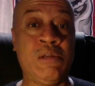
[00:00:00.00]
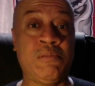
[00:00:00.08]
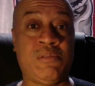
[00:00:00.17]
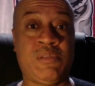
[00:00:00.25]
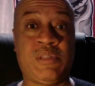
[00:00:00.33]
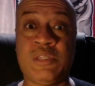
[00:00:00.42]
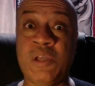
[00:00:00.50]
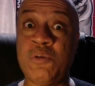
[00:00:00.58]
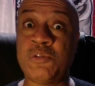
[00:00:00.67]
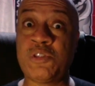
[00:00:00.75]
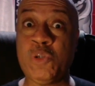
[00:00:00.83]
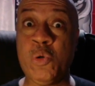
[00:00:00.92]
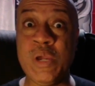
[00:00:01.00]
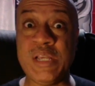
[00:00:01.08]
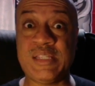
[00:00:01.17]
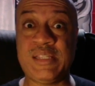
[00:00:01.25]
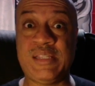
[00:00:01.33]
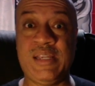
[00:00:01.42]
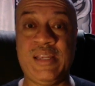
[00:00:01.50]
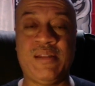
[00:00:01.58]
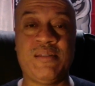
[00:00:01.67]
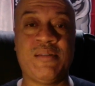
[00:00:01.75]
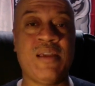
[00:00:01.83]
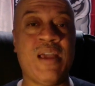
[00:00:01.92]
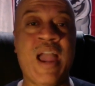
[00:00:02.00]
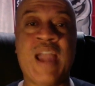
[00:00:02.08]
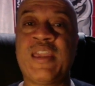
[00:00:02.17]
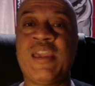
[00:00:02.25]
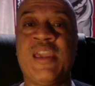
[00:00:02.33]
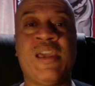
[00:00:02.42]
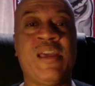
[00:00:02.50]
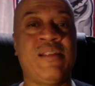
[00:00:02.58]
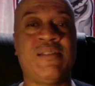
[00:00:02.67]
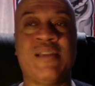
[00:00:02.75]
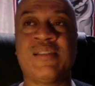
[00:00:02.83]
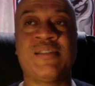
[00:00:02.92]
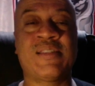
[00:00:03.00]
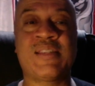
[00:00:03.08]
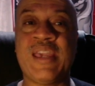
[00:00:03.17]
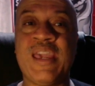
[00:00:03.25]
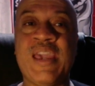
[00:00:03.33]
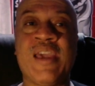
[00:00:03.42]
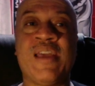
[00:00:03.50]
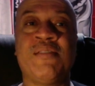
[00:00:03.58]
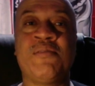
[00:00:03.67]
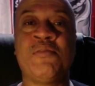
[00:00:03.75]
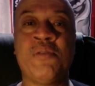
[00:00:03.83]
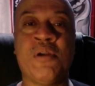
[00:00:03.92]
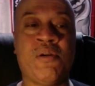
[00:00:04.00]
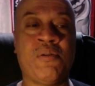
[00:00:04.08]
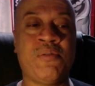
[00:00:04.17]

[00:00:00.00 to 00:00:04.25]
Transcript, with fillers: so twisted. I can't I just can't, you know.